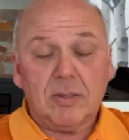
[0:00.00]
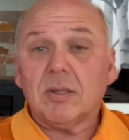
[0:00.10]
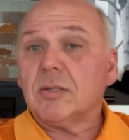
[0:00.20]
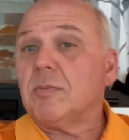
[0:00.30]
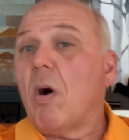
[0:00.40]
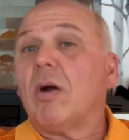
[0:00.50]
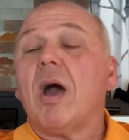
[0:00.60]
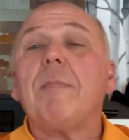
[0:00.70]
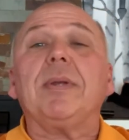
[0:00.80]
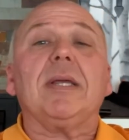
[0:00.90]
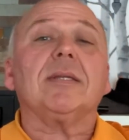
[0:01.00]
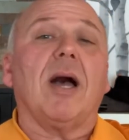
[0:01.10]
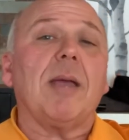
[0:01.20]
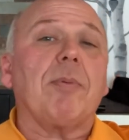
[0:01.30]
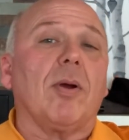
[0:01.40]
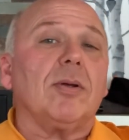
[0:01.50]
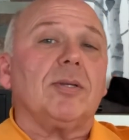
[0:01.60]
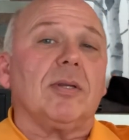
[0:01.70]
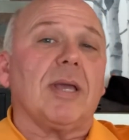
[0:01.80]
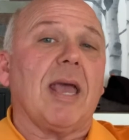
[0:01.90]
small companies. I
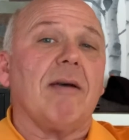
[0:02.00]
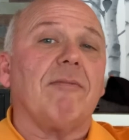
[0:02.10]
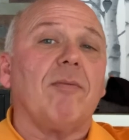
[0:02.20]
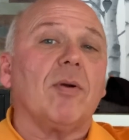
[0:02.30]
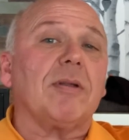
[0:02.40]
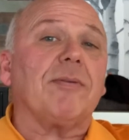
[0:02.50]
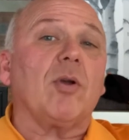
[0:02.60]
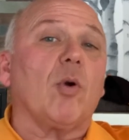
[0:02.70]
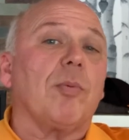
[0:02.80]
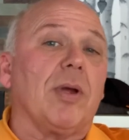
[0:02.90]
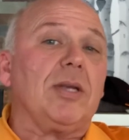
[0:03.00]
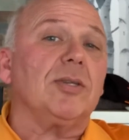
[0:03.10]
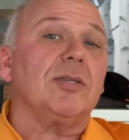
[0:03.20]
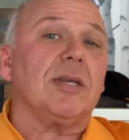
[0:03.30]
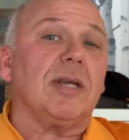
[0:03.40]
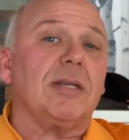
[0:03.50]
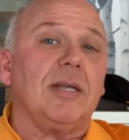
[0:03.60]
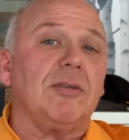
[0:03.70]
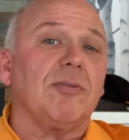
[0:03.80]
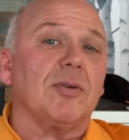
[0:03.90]
personally have 4 different corporations that I
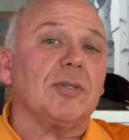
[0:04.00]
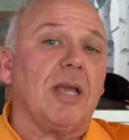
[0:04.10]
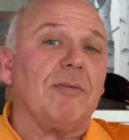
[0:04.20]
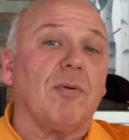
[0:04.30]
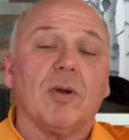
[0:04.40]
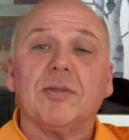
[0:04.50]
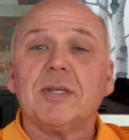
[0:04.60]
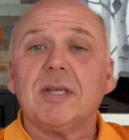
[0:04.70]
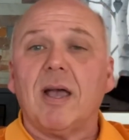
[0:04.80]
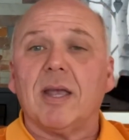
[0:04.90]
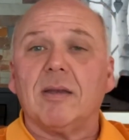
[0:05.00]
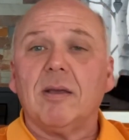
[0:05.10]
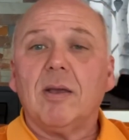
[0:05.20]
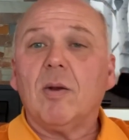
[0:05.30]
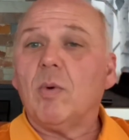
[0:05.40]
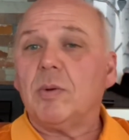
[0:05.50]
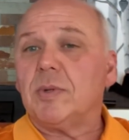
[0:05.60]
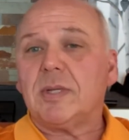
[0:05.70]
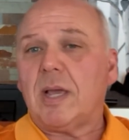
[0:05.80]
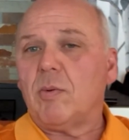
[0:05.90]
teach first aid for on the side. One
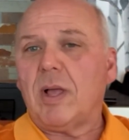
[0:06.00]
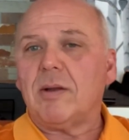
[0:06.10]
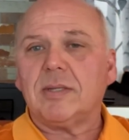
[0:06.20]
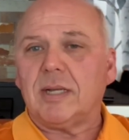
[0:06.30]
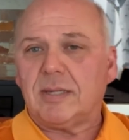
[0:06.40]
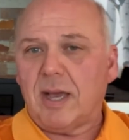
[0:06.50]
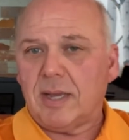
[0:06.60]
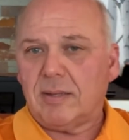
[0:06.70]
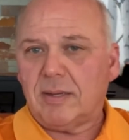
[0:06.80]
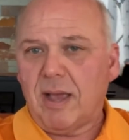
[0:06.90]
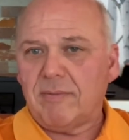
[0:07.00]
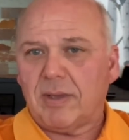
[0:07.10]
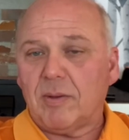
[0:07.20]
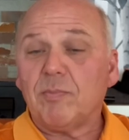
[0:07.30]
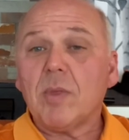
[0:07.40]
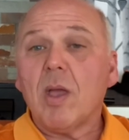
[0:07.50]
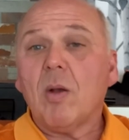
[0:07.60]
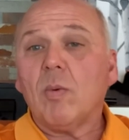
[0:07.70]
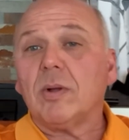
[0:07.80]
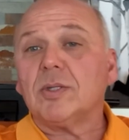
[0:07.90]
would say, well, how does that tie into diving?
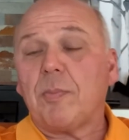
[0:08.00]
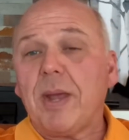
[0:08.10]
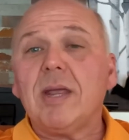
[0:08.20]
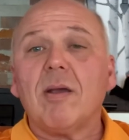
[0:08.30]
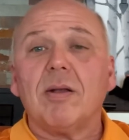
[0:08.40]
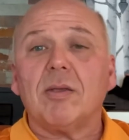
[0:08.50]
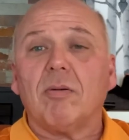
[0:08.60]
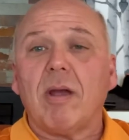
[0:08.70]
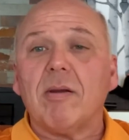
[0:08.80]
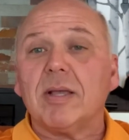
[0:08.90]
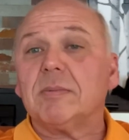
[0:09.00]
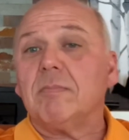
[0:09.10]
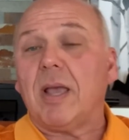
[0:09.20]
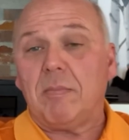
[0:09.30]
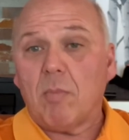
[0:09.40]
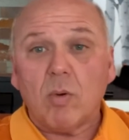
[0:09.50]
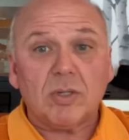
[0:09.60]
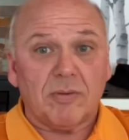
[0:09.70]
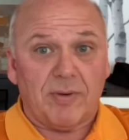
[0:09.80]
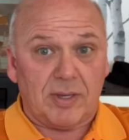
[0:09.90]
Well, depending on your areas, and
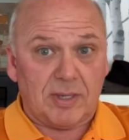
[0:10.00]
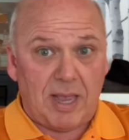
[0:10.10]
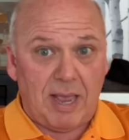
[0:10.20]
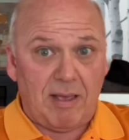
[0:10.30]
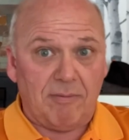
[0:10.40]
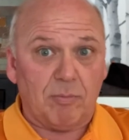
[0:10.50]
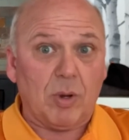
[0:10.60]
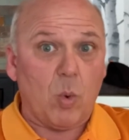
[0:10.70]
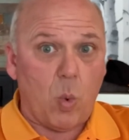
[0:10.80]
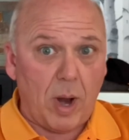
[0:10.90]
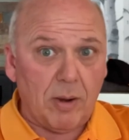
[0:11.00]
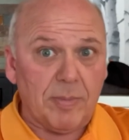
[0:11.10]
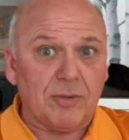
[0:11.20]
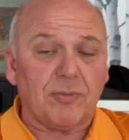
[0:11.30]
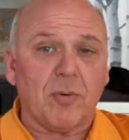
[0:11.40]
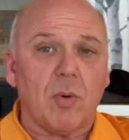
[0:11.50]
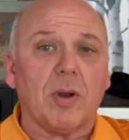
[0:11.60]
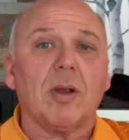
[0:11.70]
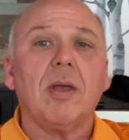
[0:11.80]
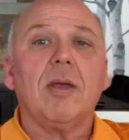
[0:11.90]
most of us have requirements
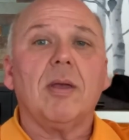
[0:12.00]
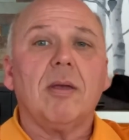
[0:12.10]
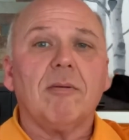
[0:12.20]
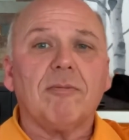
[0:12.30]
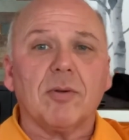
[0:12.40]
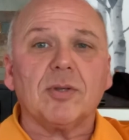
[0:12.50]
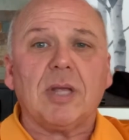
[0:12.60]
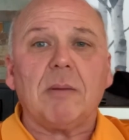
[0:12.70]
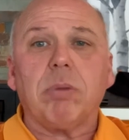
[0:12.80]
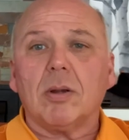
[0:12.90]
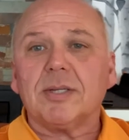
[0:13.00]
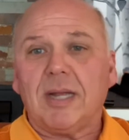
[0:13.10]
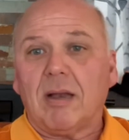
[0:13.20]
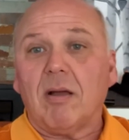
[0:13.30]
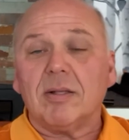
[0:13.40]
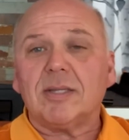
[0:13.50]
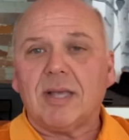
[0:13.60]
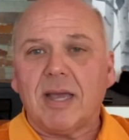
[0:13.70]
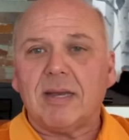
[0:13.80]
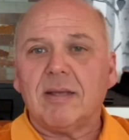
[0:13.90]
for first aid personnel on
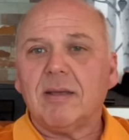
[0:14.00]
site,